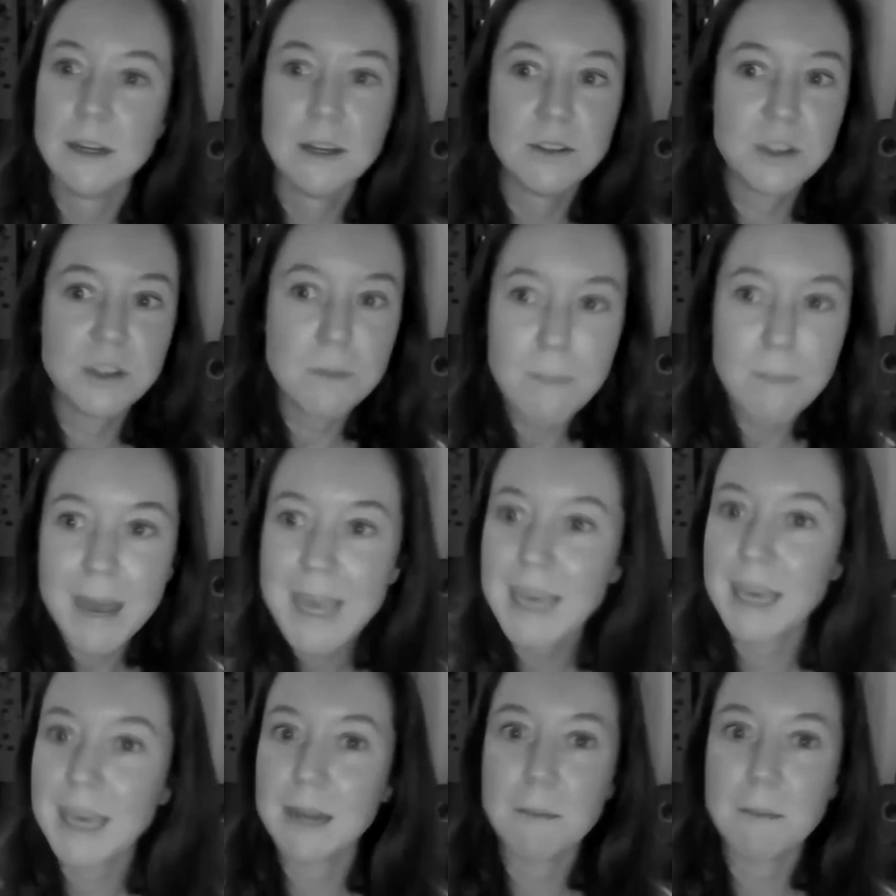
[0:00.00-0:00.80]

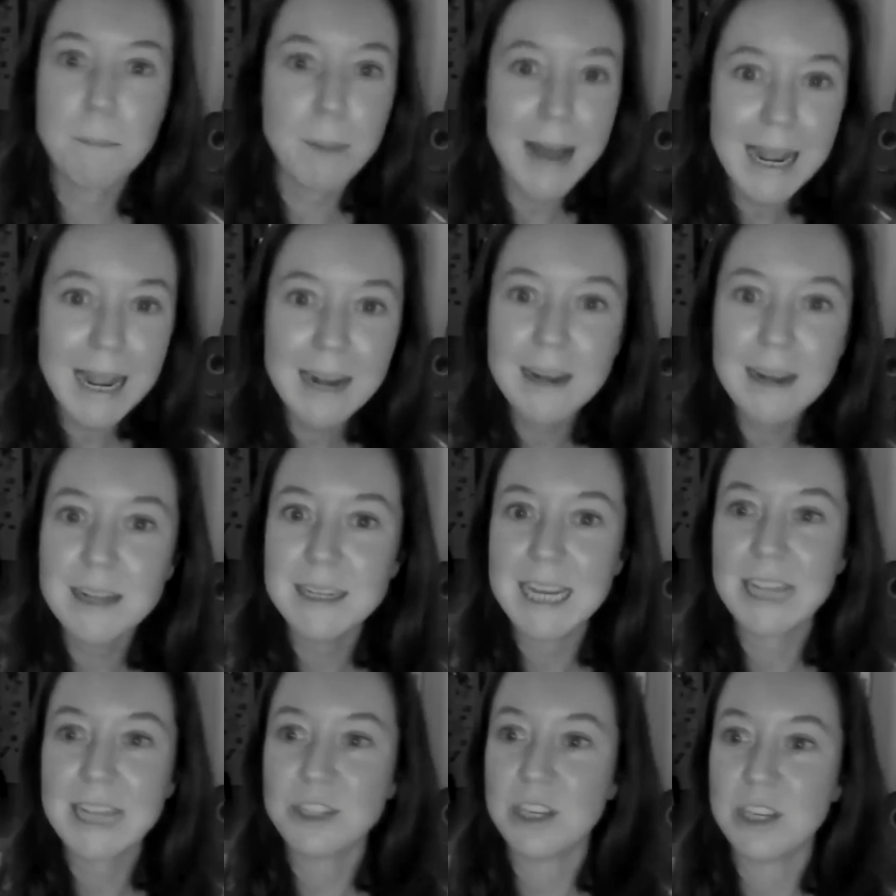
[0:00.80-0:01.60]
Jamaican,
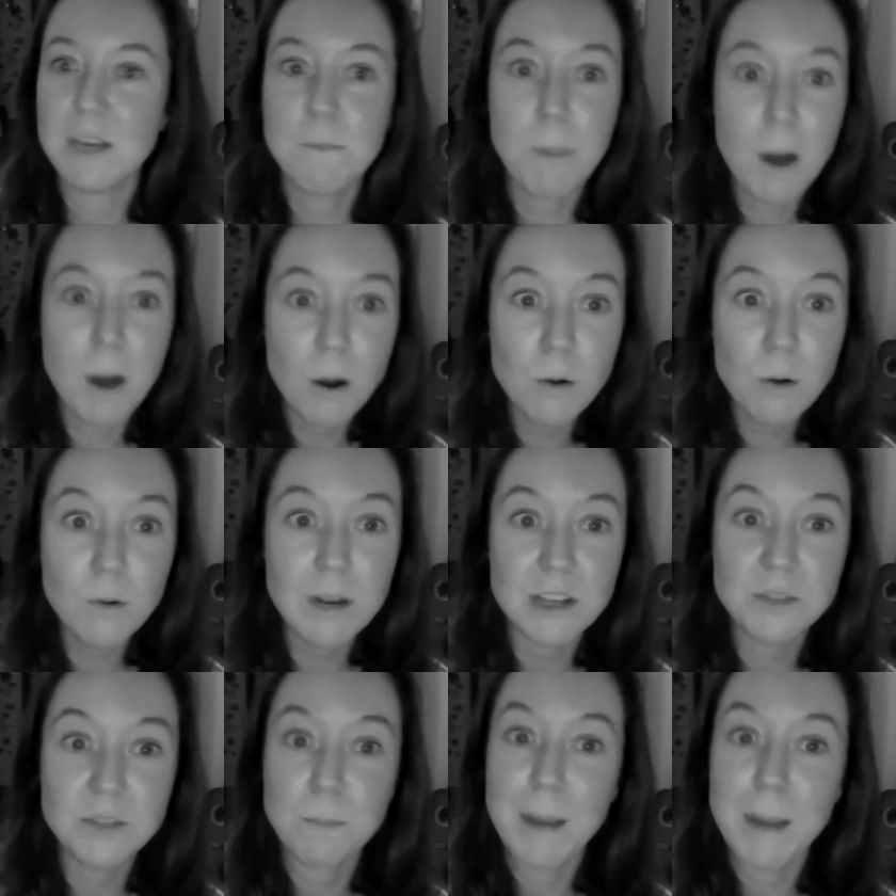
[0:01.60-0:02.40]
Bangladeshi,
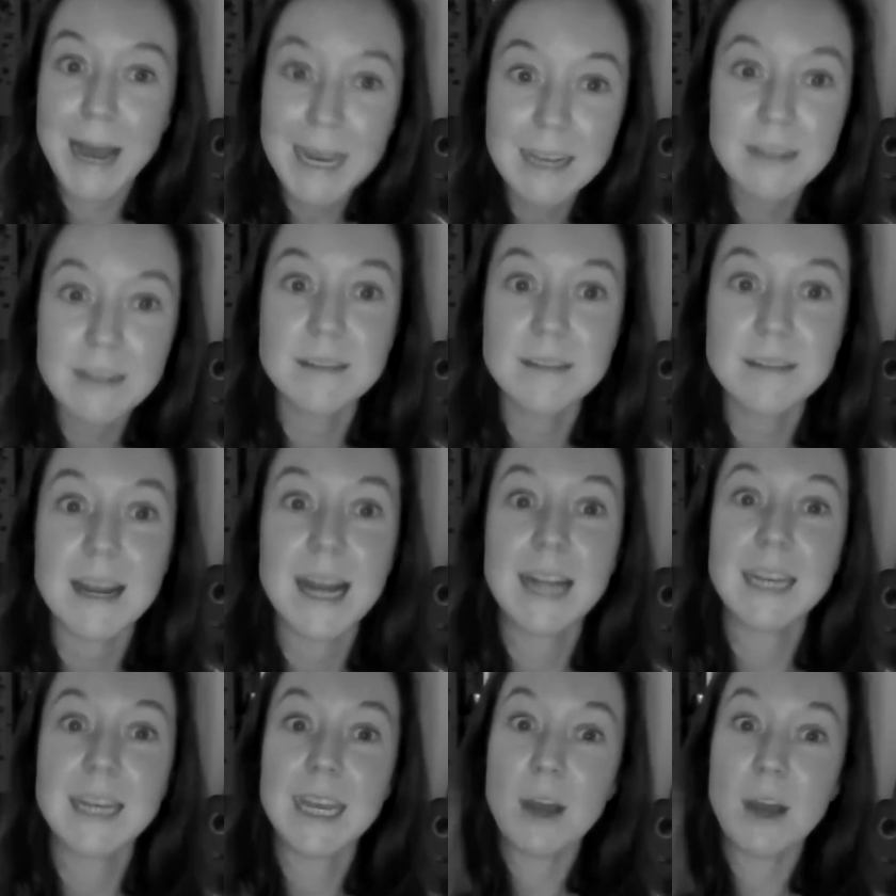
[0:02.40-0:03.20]
Polish,
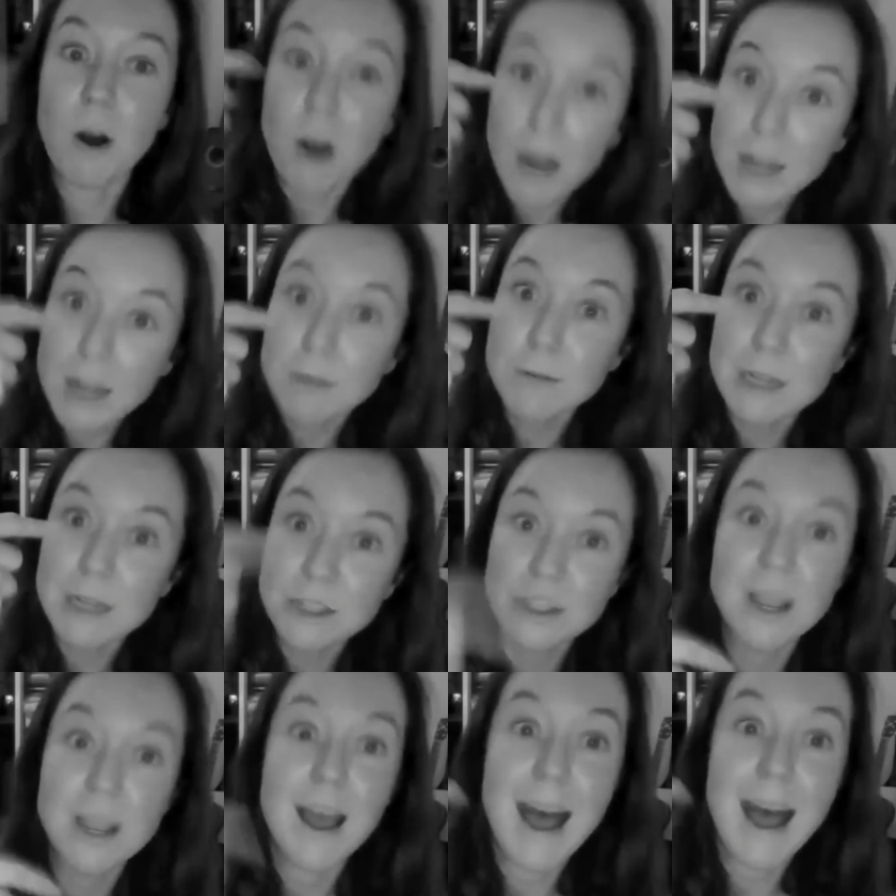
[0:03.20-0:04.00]
Pakistani,
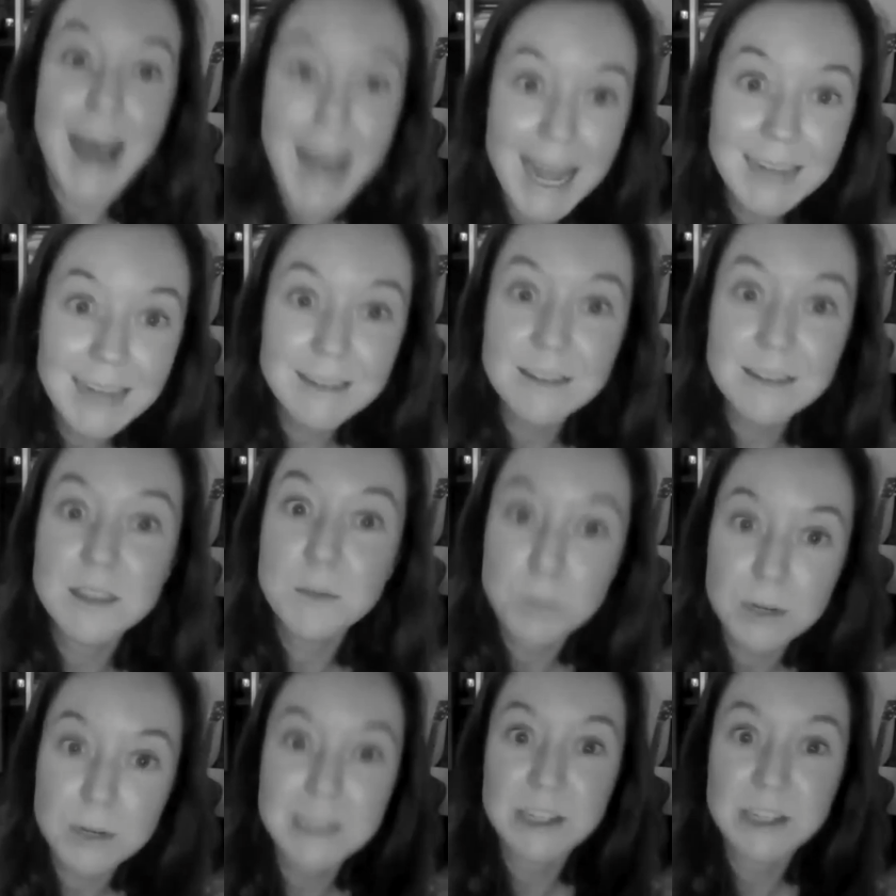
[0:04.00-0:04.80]
Irish, and the
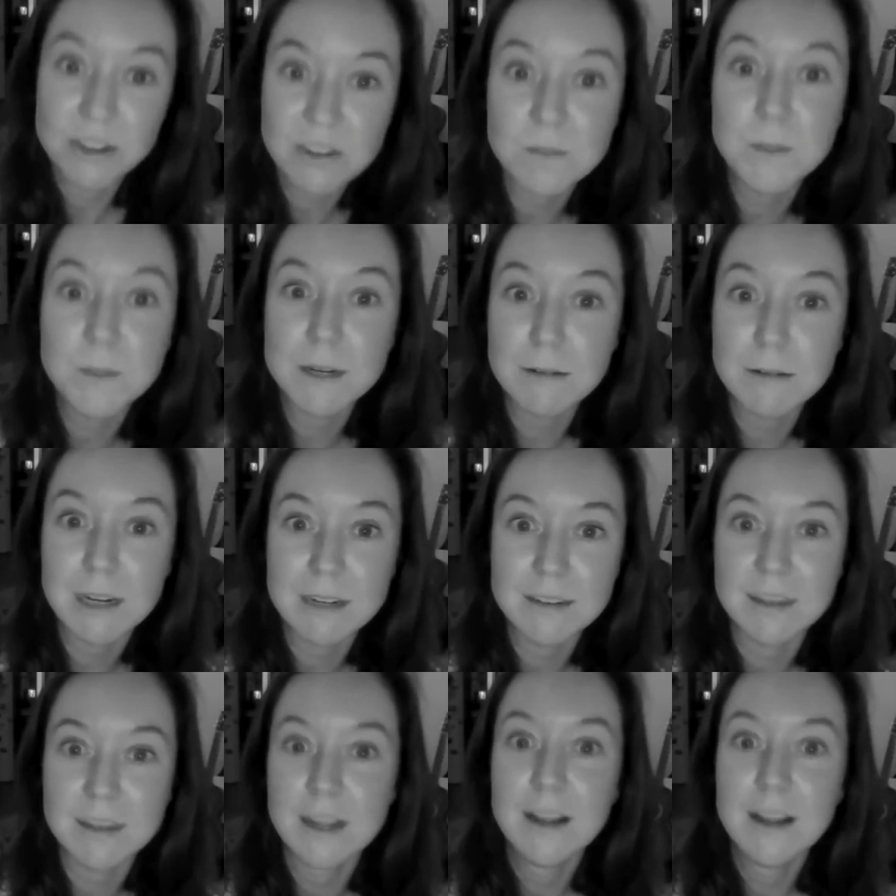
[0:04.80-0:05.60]
British
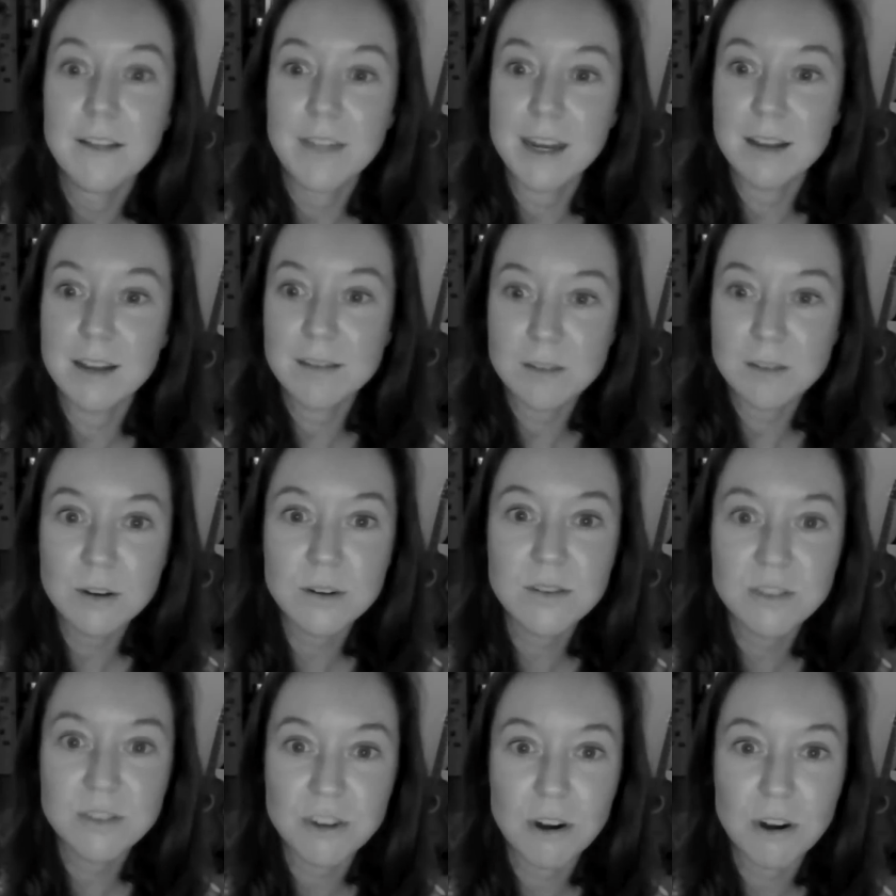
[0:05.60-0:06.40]
spirit that has
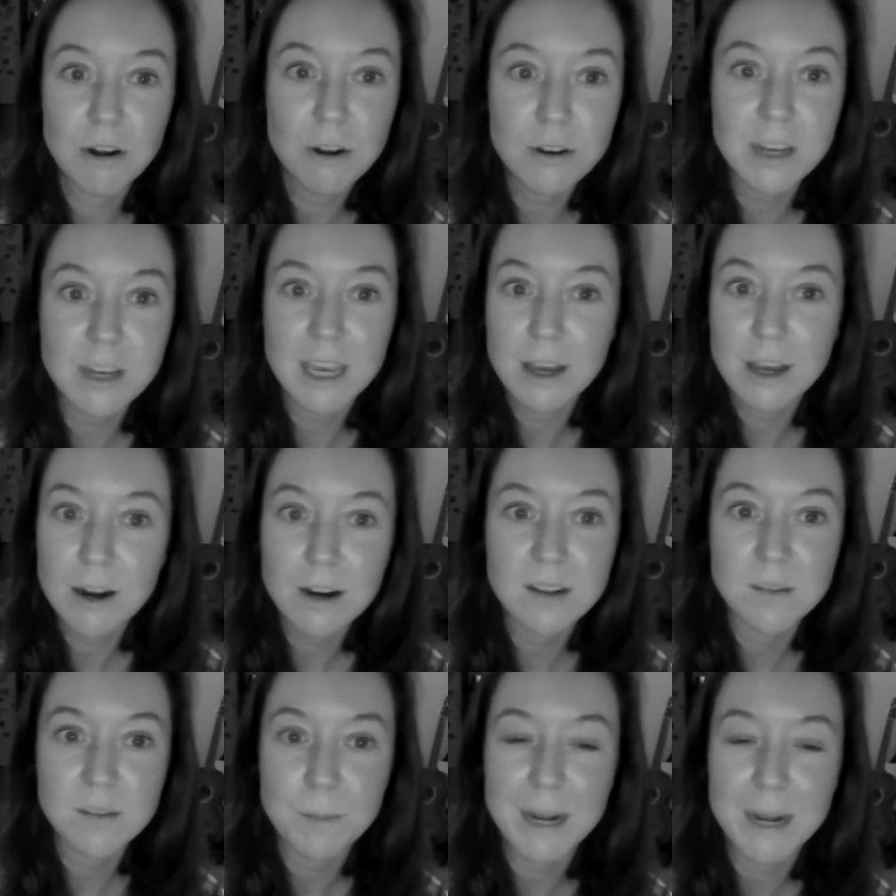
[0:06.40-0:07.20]
nursed your lucky
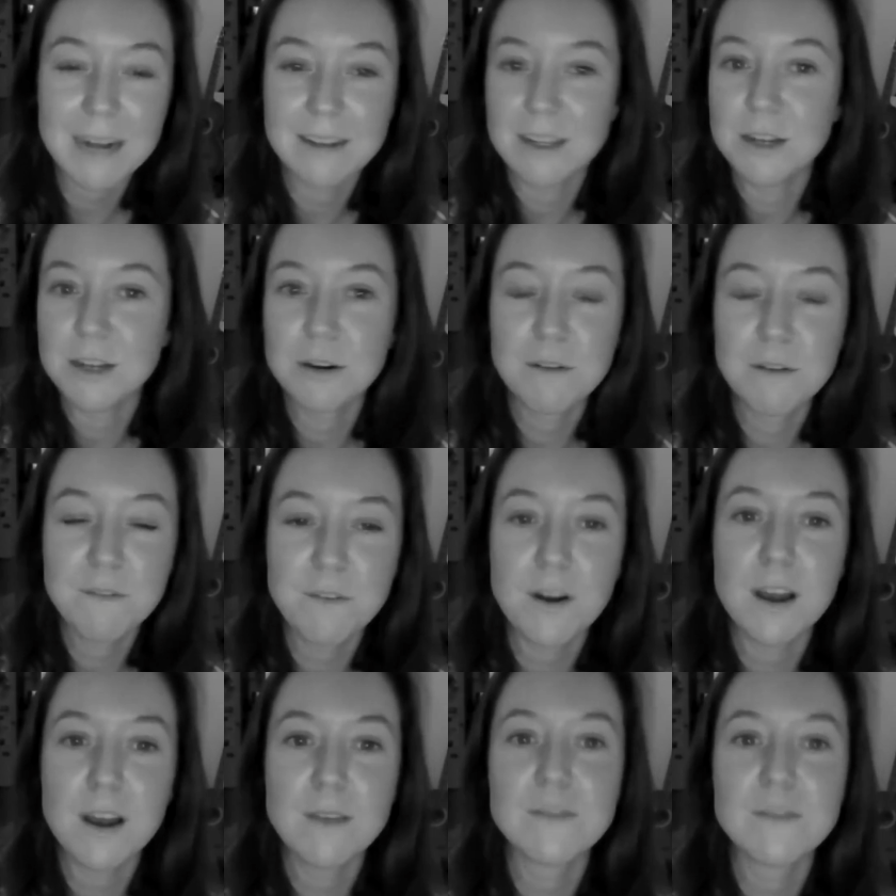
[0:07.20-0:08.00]
arse back to your
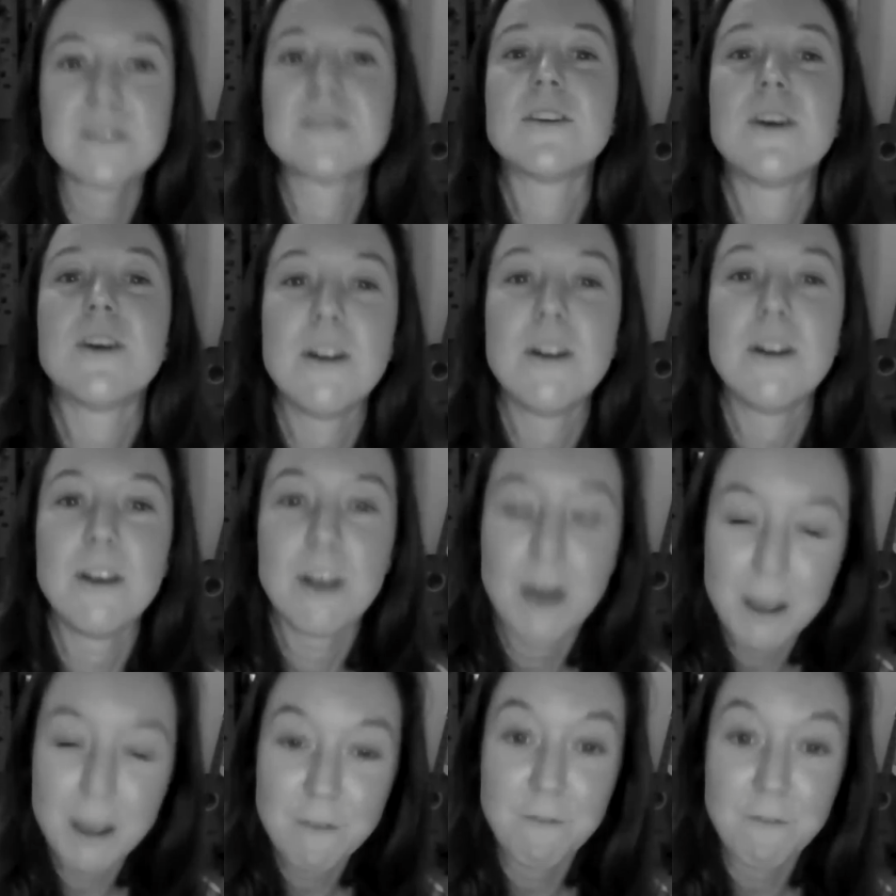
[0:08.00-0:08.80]
5-star
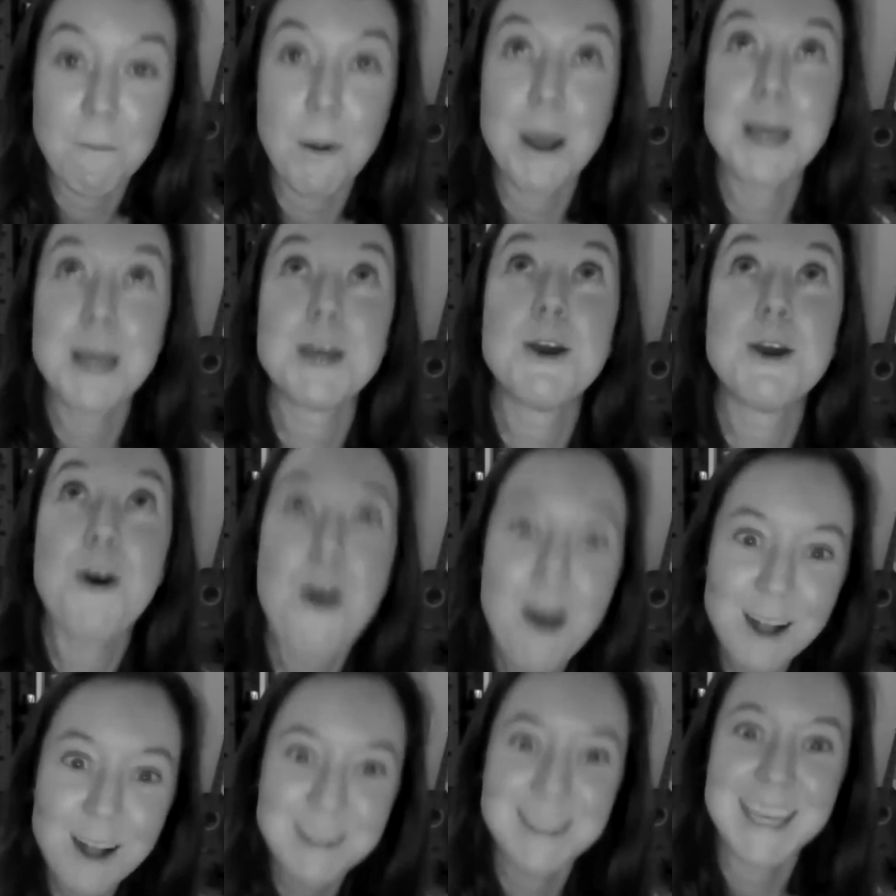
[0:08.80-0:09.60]
life. My
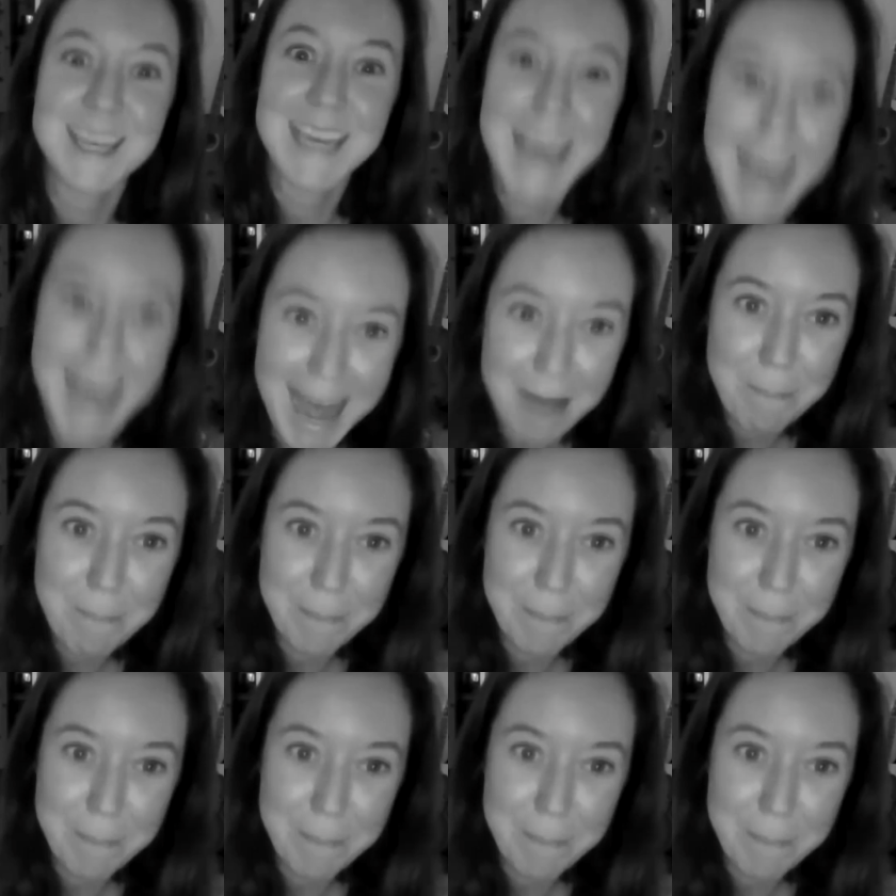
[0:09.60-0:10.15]
God, the gap.